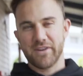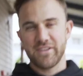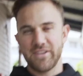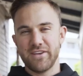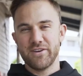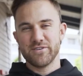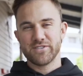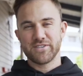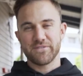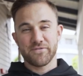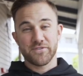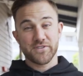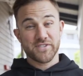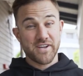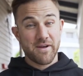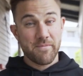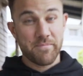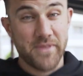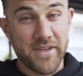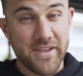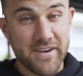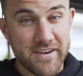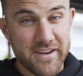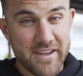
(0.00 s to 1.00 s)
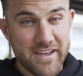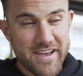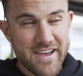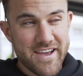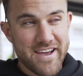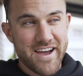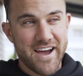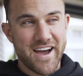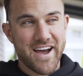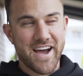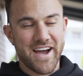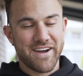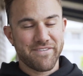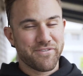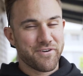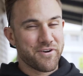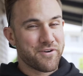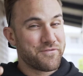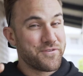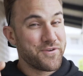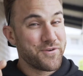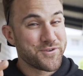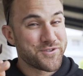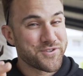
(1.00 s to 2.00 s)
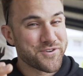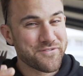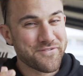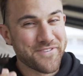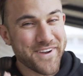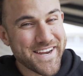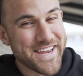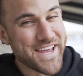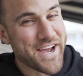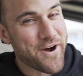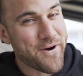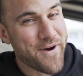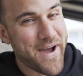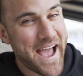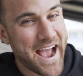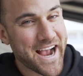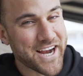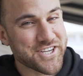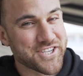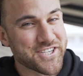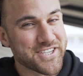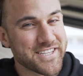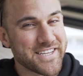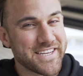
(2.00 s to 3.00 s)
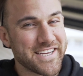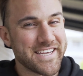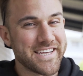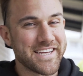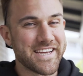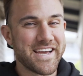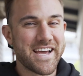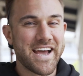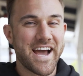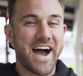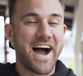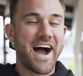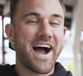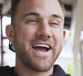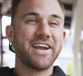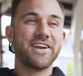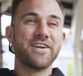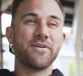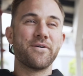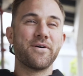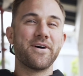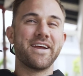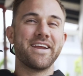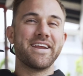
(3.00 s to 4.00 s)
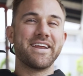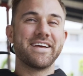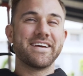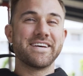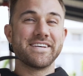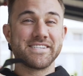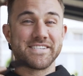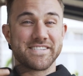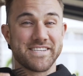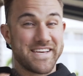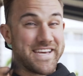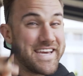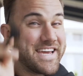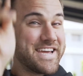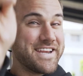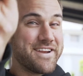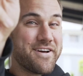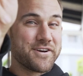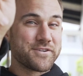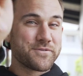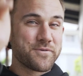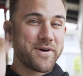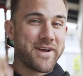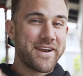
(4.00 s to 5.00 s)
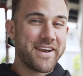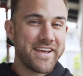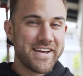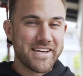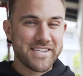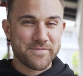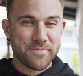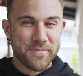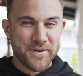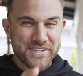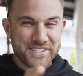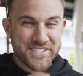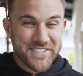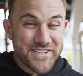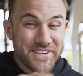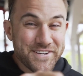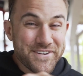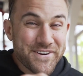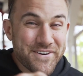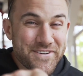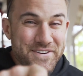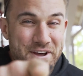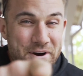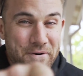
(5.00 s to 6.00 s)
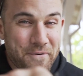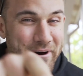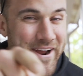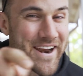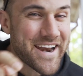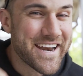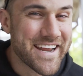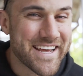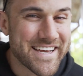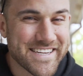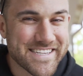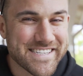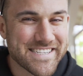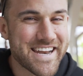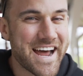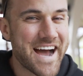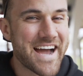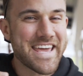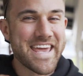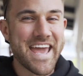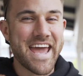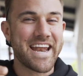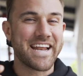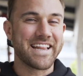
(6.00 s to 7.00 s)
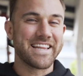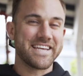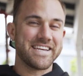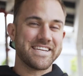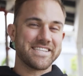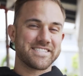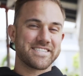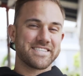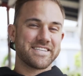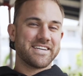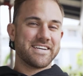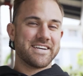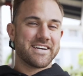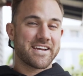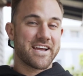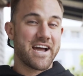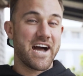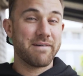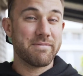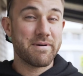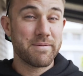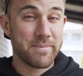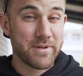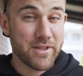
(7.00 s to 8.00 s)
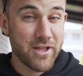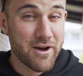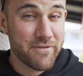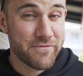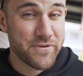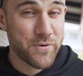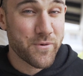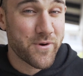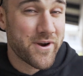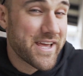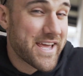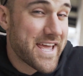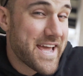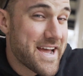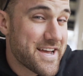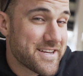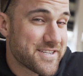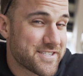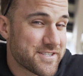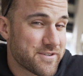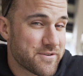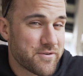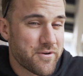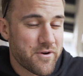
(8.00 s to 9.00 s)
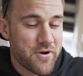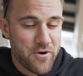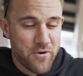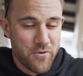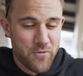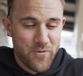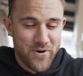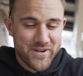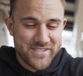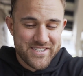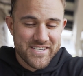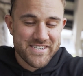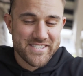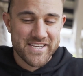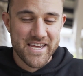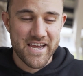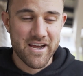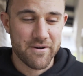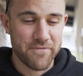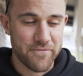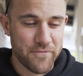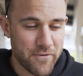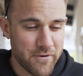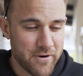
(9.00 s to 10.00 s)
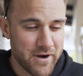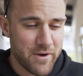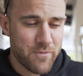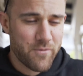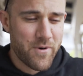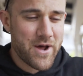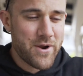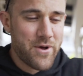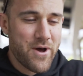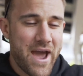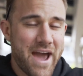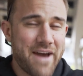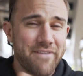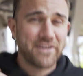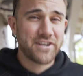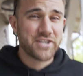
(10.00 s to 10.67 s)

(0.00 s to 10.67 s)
use it for something, for a future video, actually. I know what it is, he knows what it is, but you don't know what it is, not yet at least. Comment below if you wanna guess. What's the scale for, and why do I have it